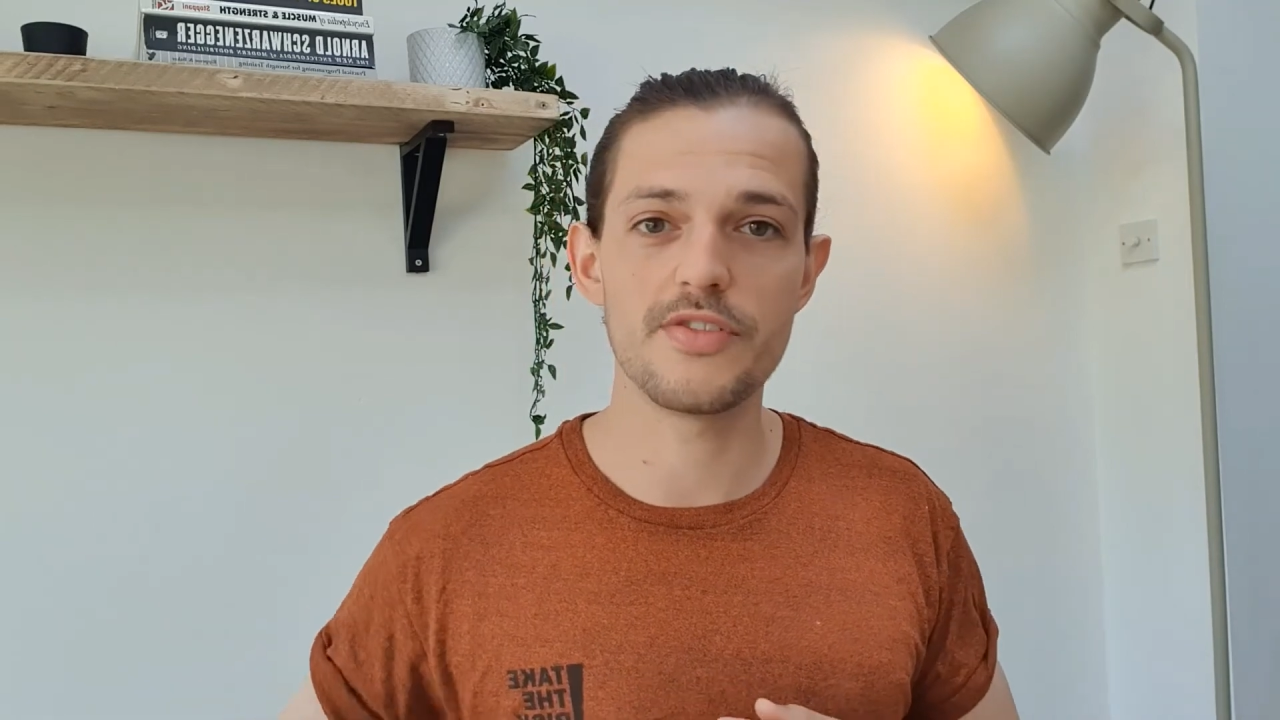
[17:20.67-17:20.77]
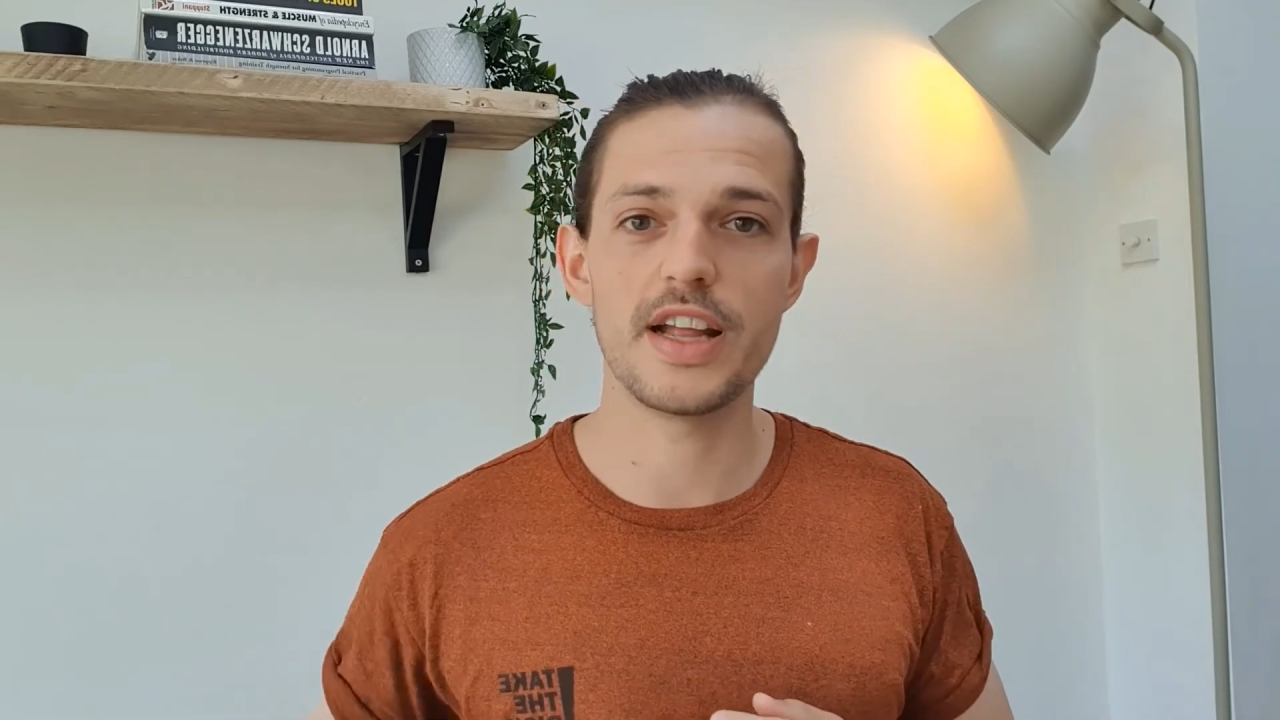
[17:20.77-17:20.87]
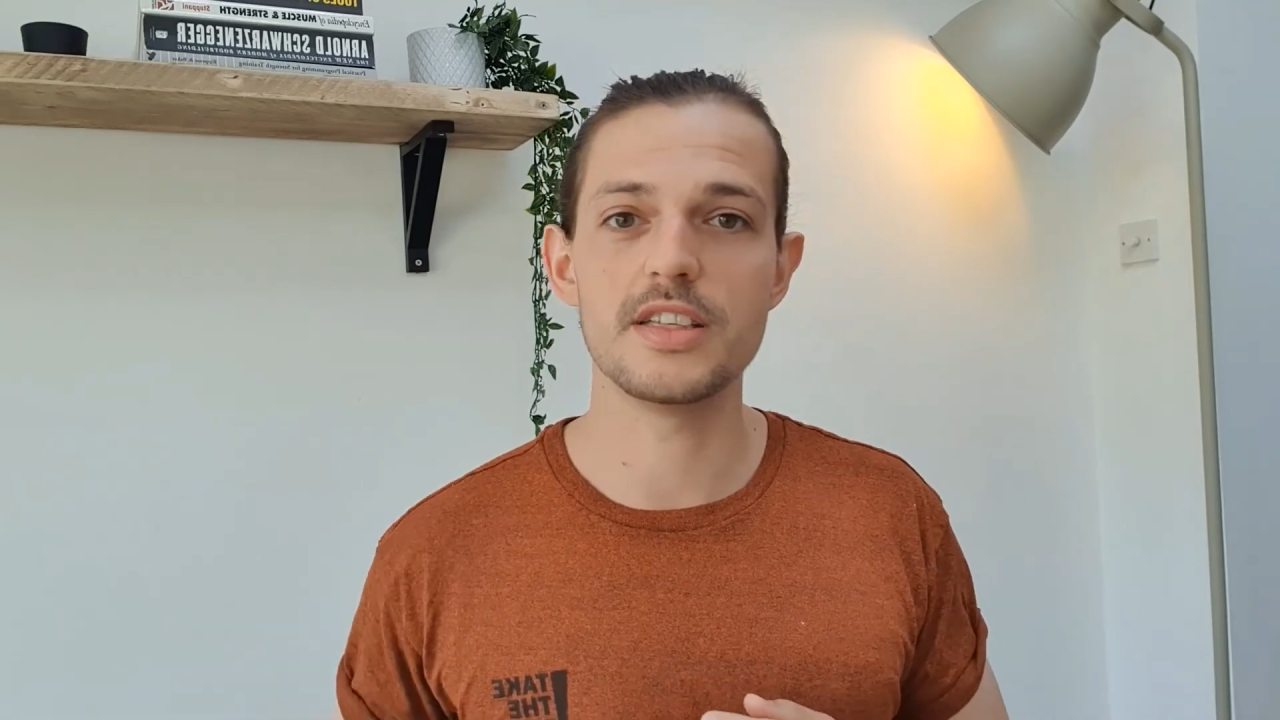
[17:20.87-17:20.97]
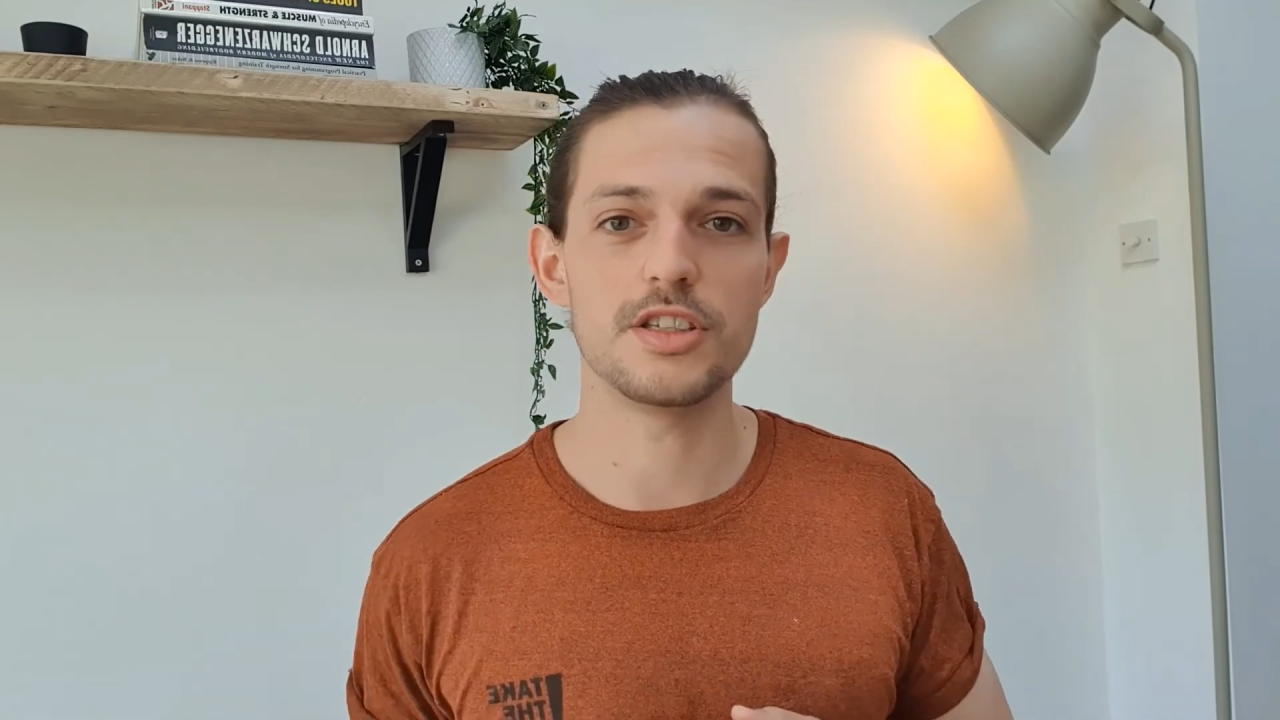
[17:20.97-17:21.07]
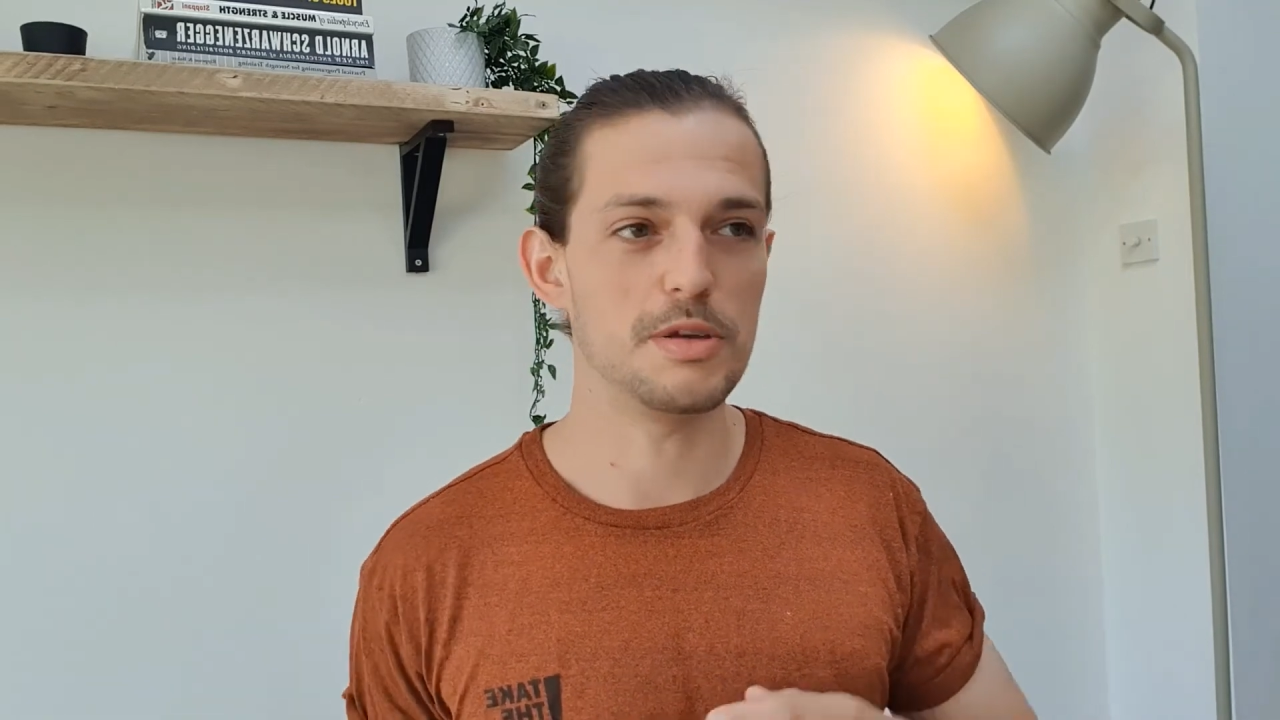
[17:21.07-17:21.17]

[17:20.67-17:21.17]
events.